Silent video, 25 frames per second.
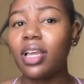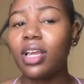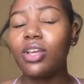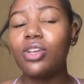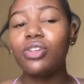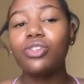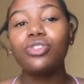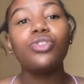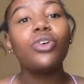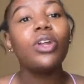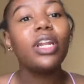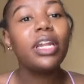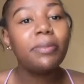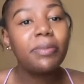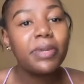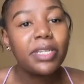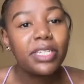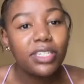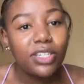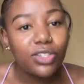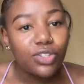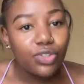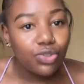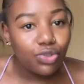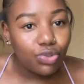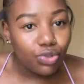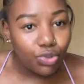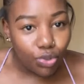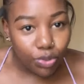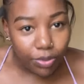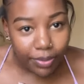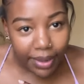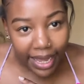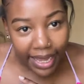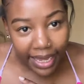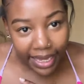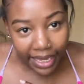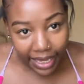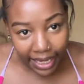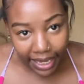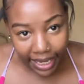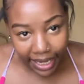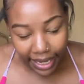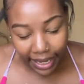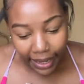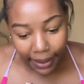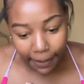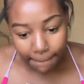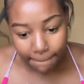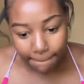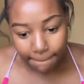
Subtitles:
So let me just do my hair.